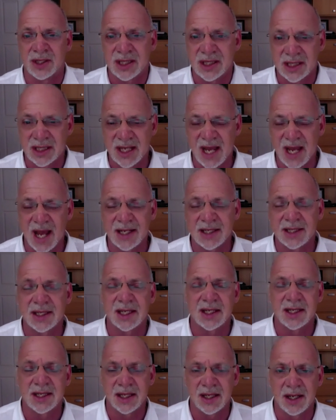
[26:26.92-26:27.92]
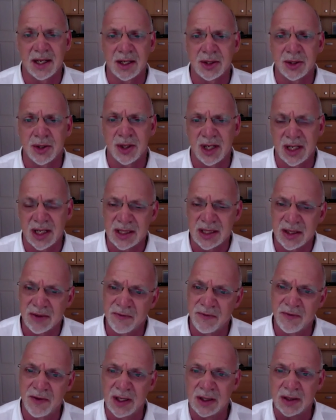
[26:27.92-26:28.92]
sex in Tantra is
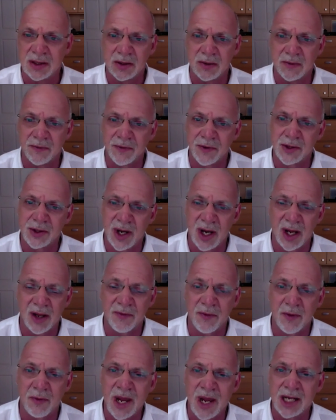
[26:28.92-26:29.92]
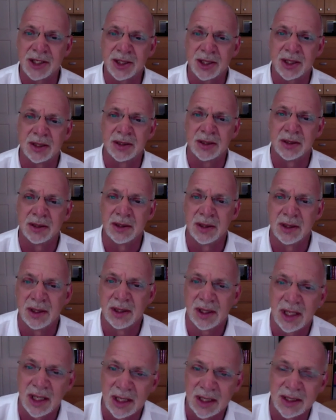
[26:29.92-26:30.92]
a vehicle for transformation.
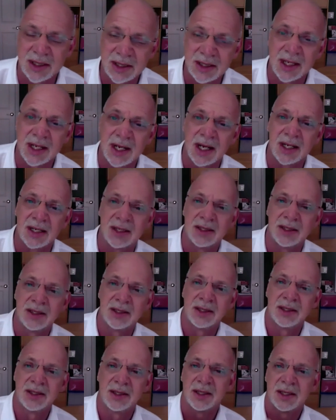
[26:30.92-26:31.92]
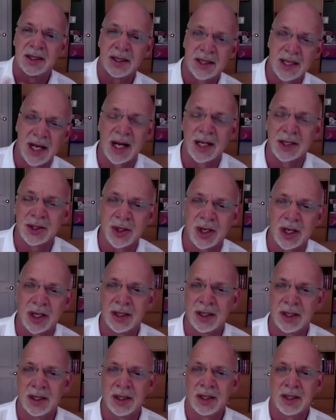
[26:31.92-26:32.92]
It is not
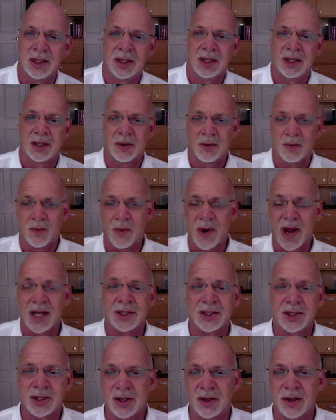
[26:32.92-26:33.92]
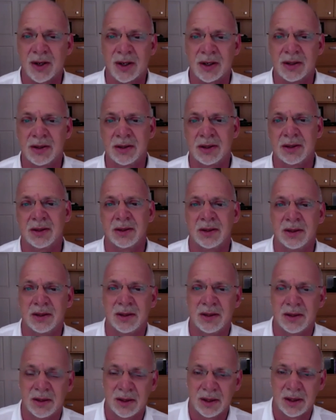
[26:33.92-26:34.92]
Tantra. Western
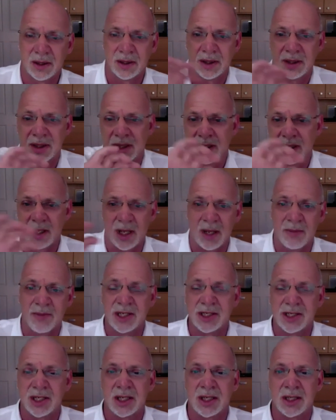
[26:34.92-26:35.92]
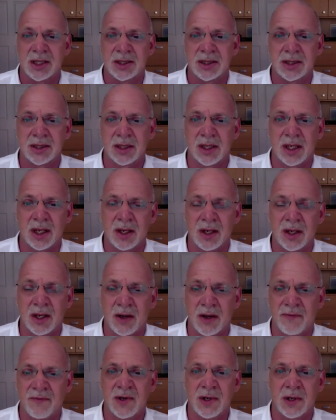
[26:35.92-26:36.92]
images
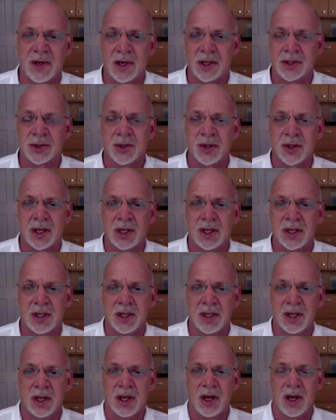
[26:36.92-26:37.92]
of Tantra